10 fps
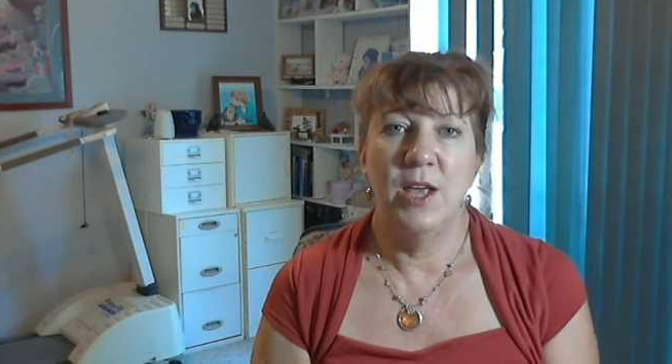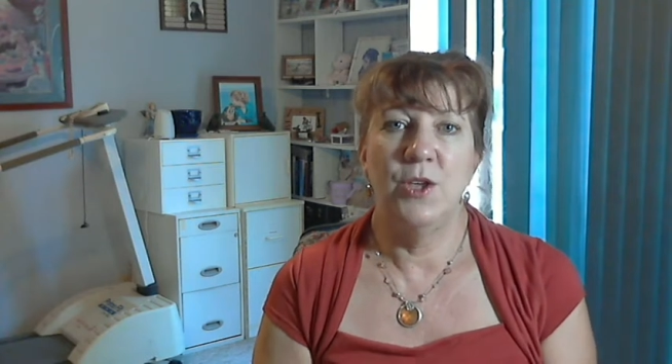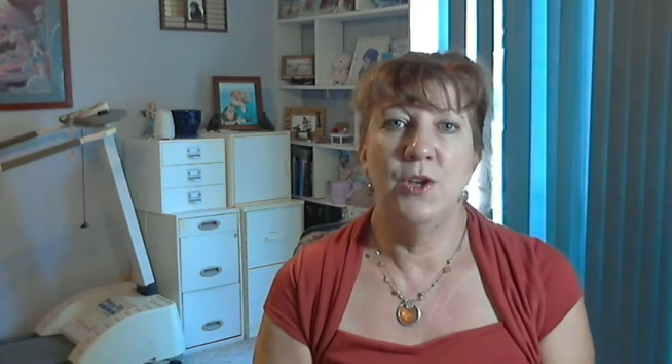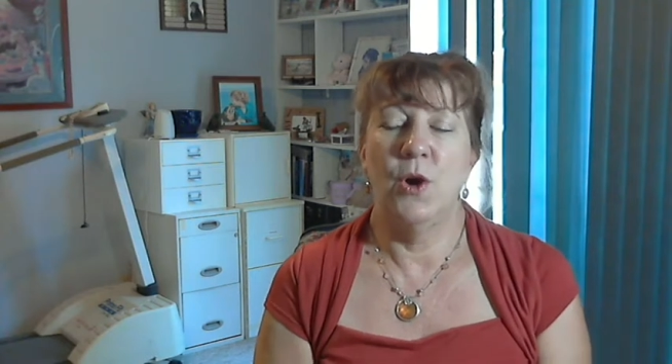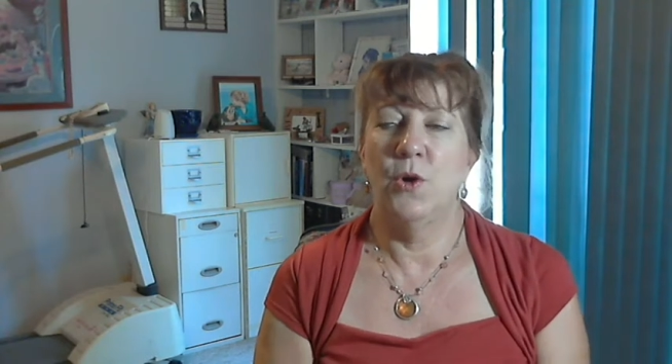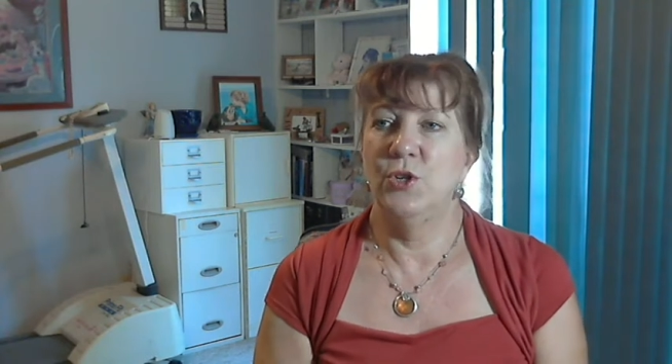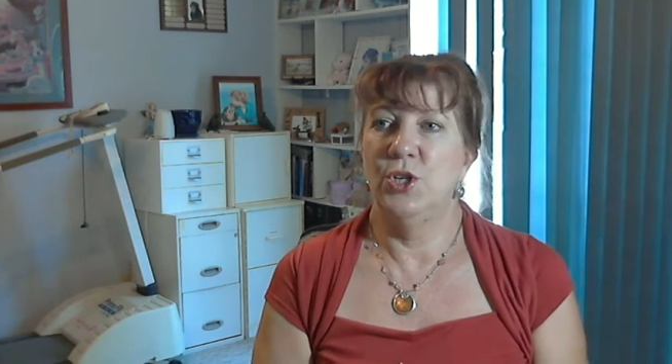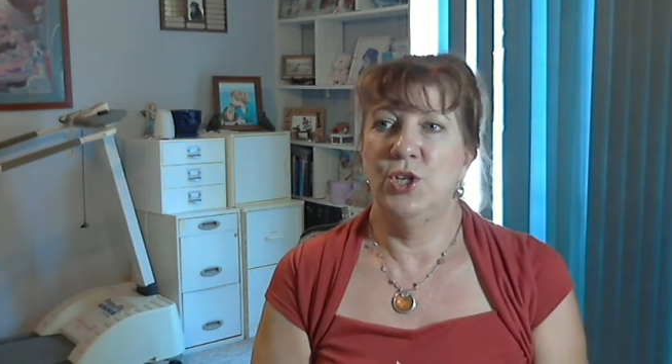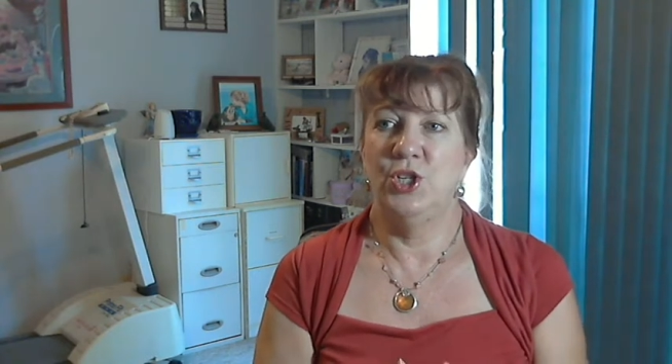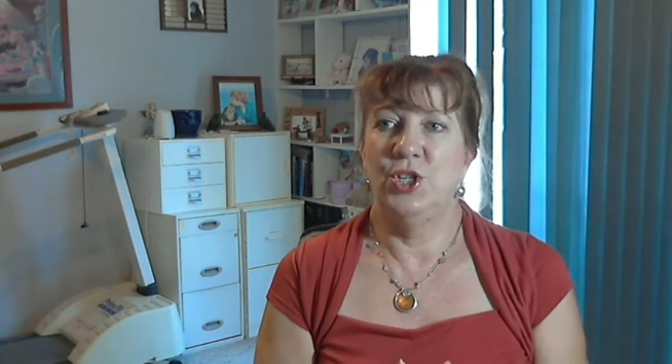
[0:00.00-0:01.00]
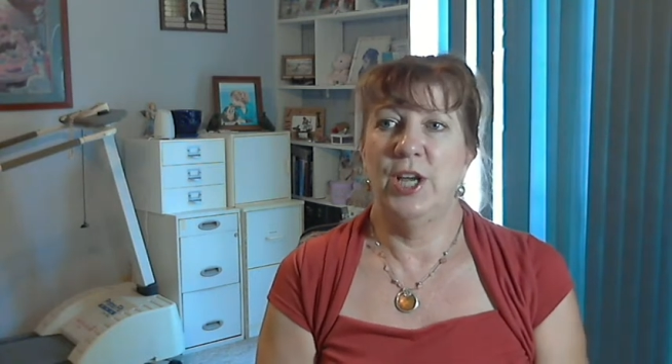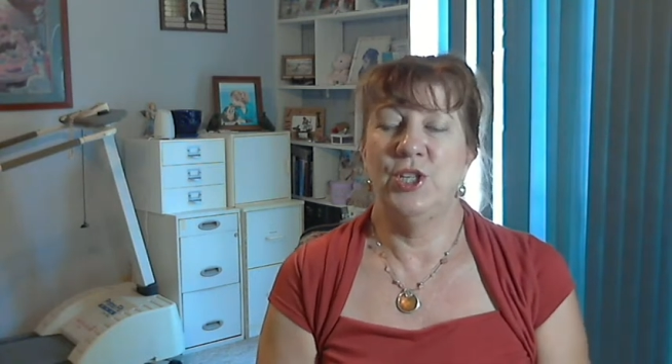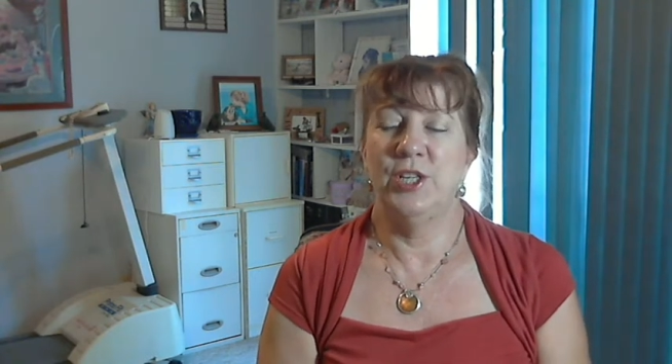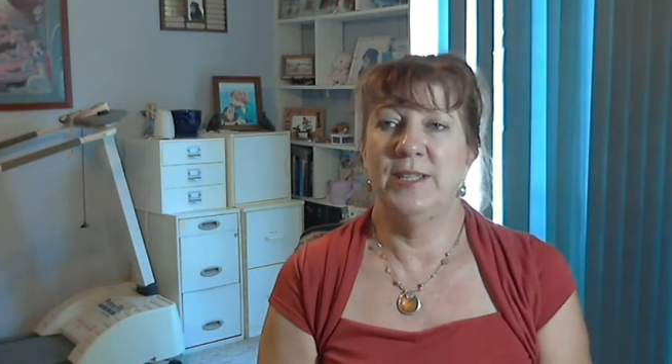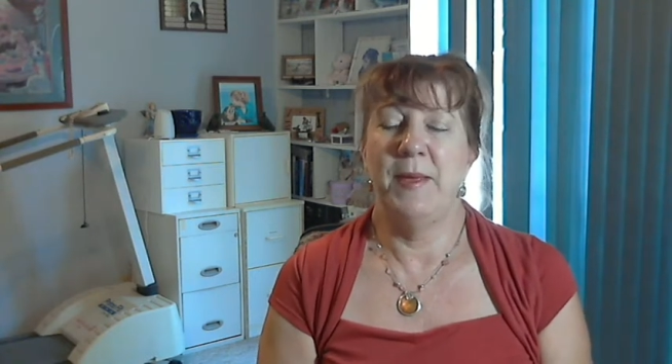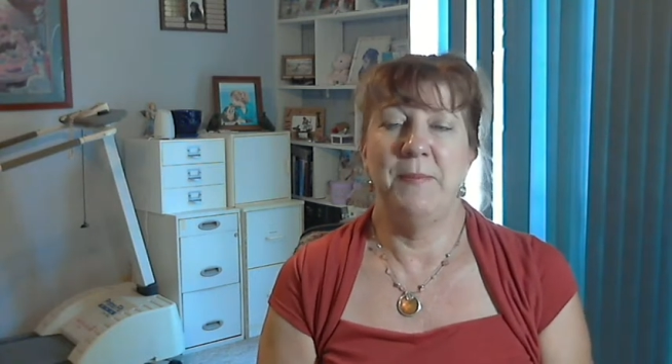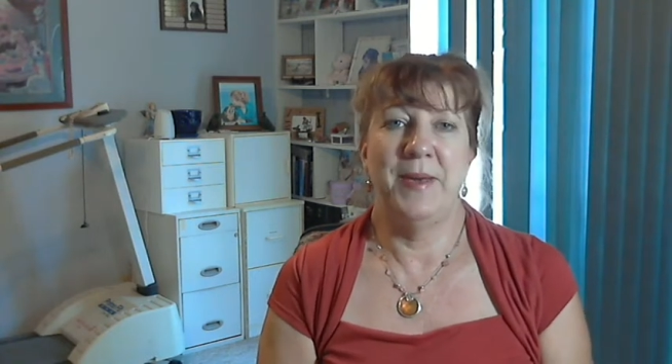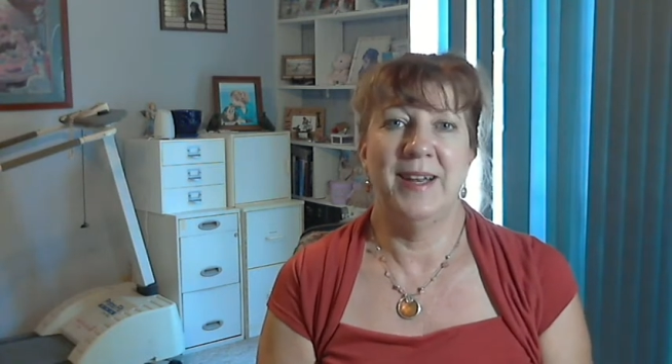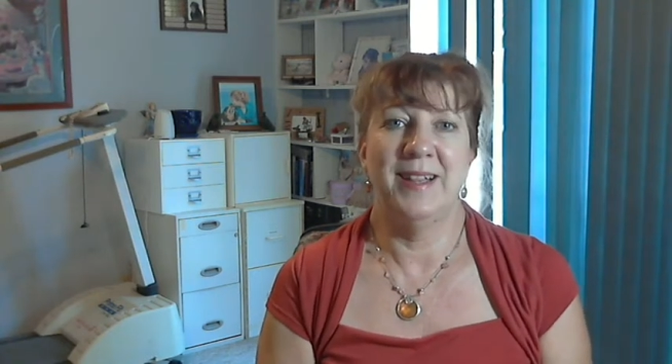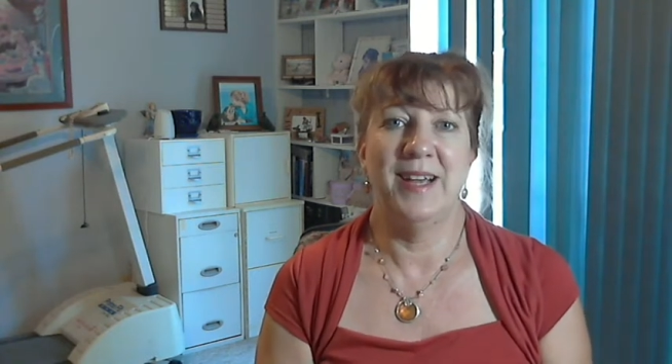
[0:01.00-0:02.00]
You know, judges may
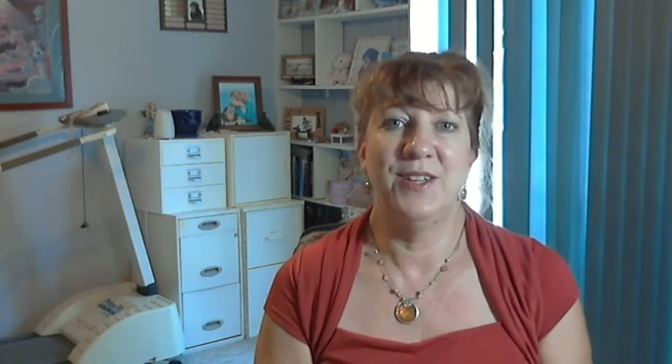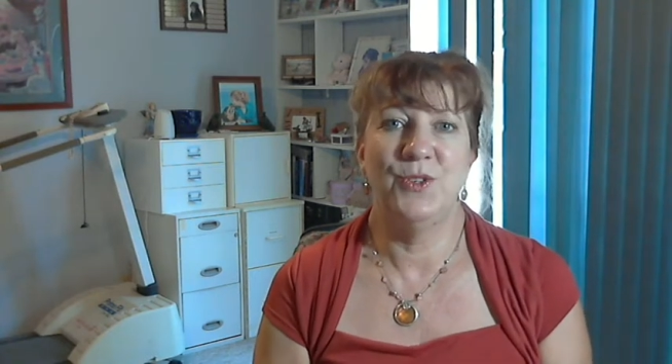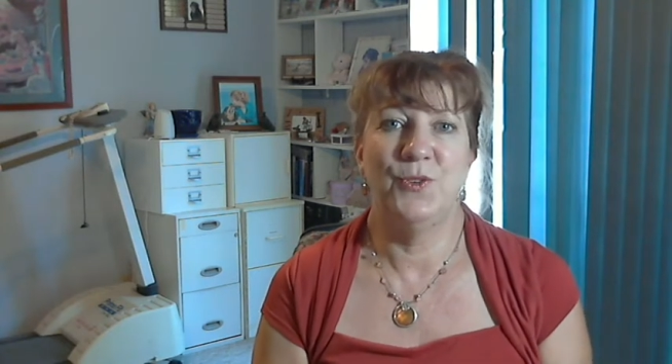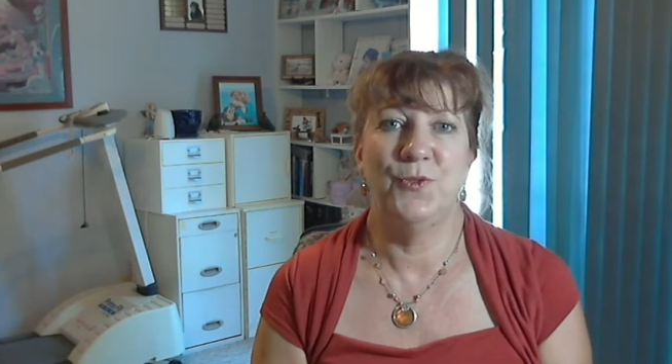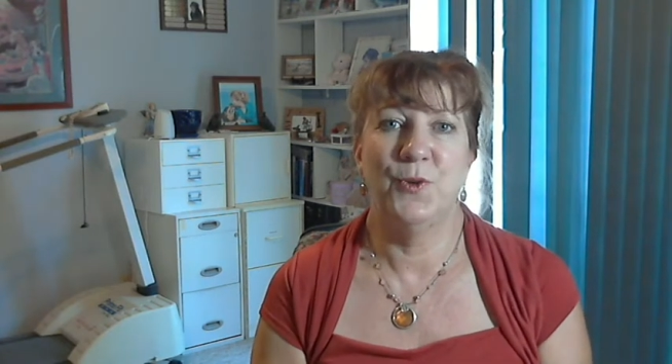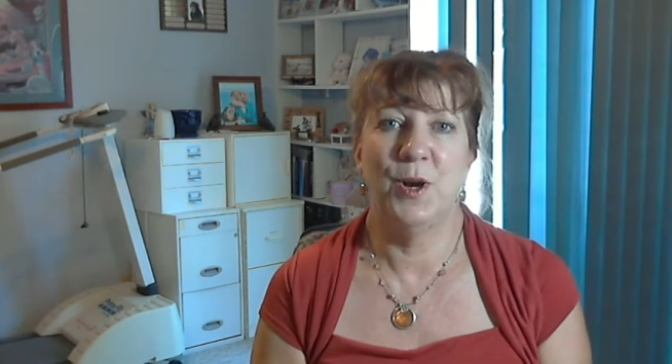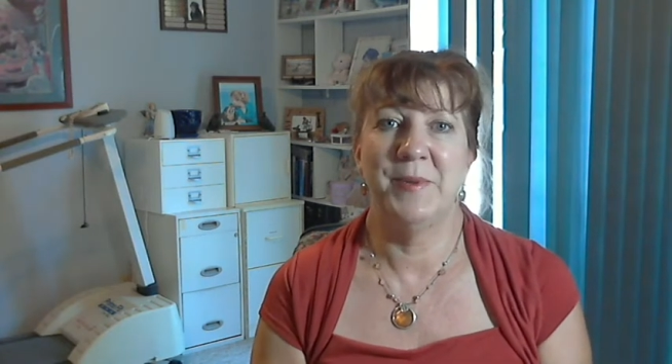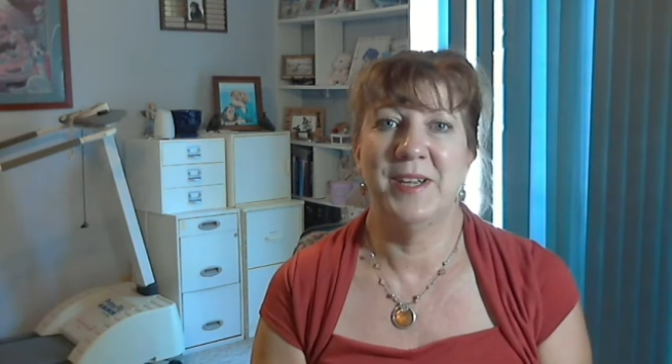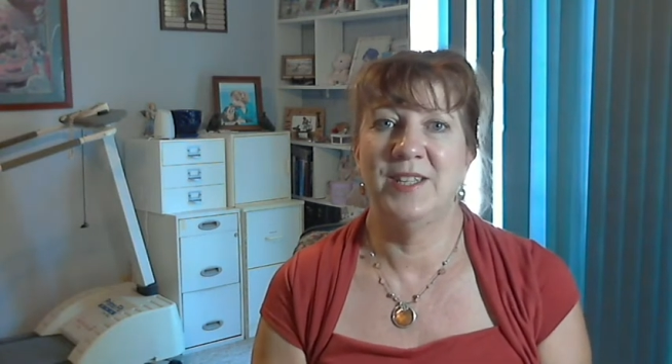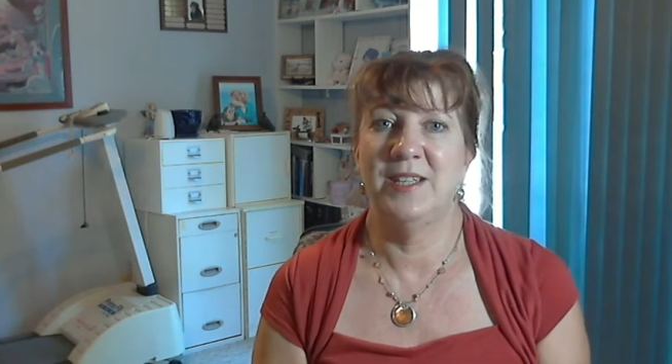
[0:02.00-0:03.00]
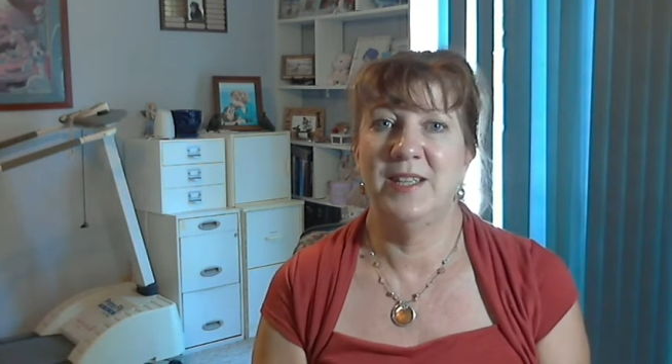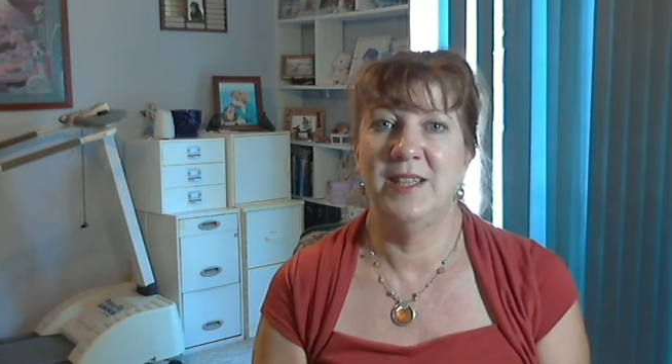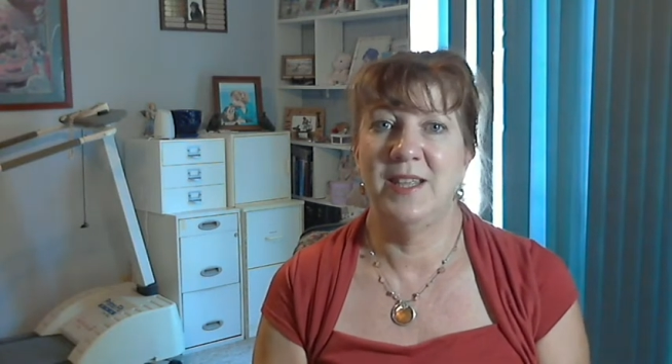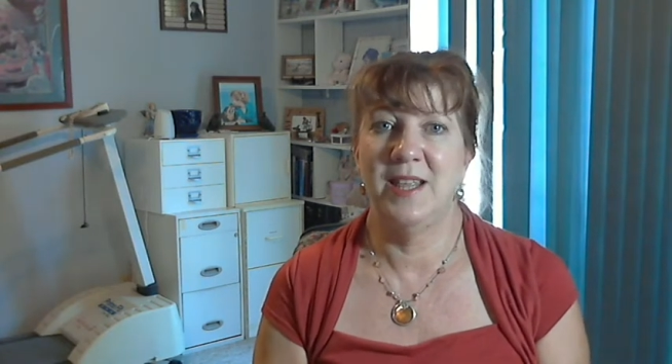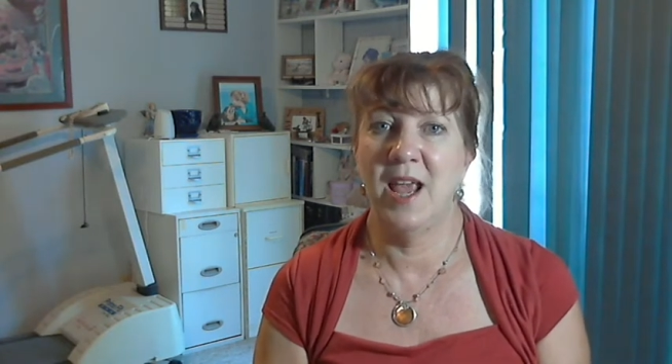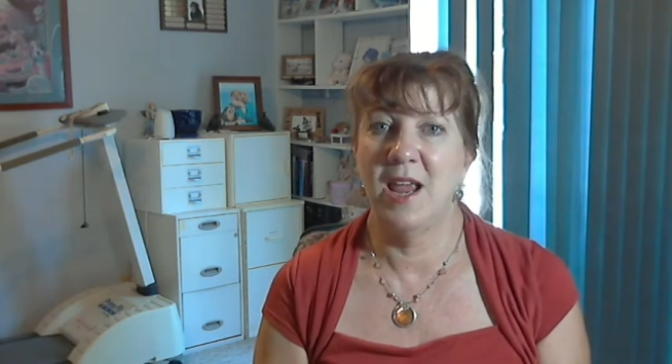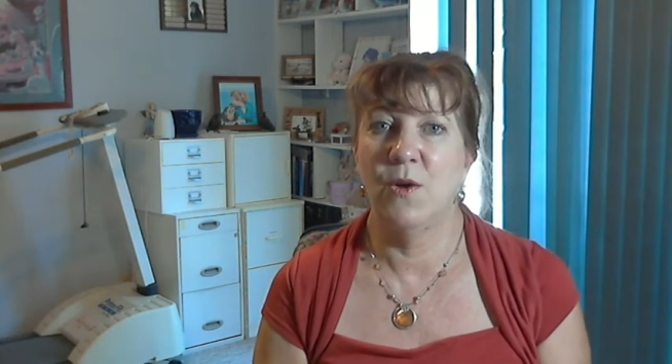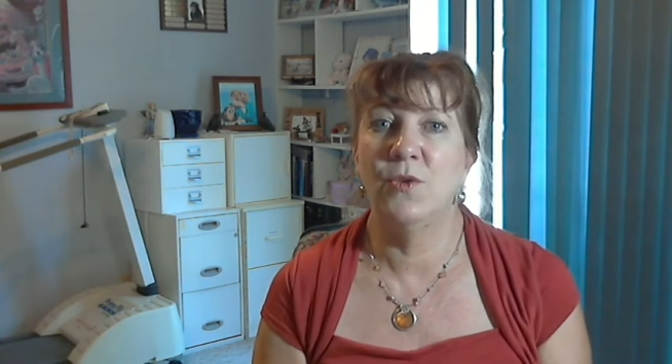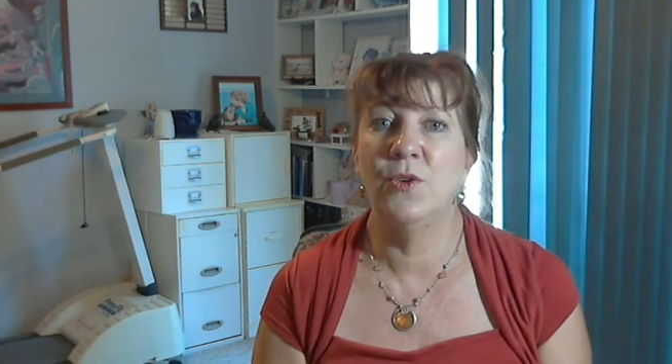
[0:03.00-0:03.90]
penalize you for it because they don't